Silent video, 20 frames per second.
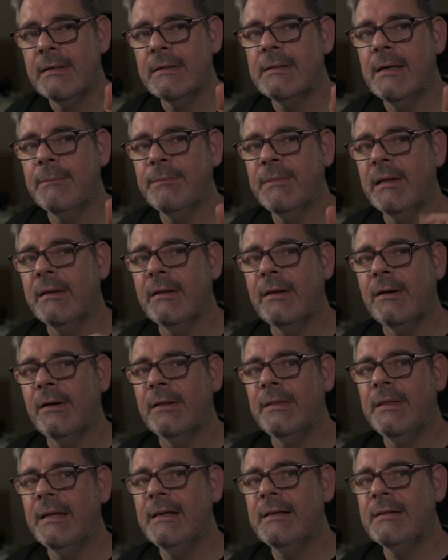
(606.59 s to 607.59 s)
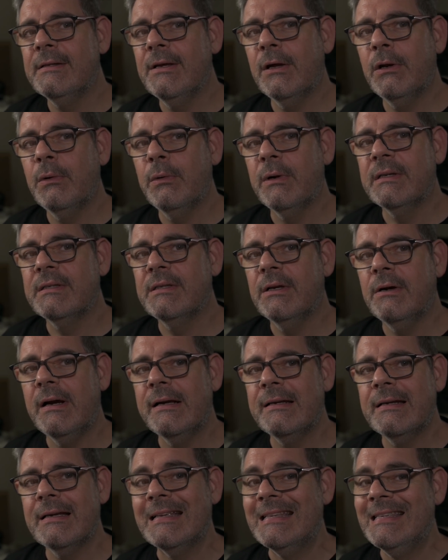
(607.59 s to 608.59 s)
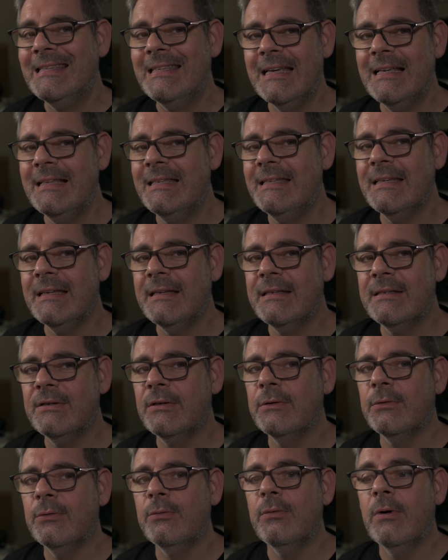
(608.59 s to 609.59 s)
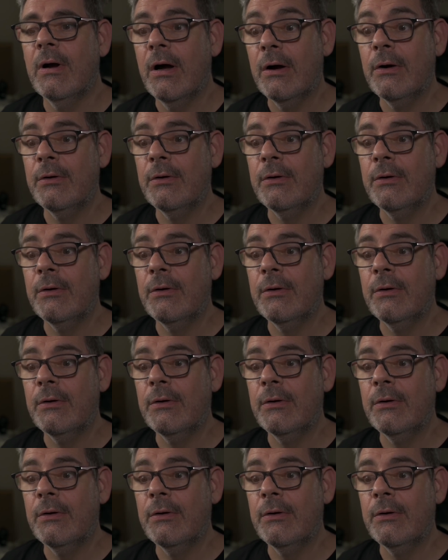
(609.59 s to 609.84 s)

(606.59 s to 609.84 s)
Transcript: something that I think is going to excite Z6 II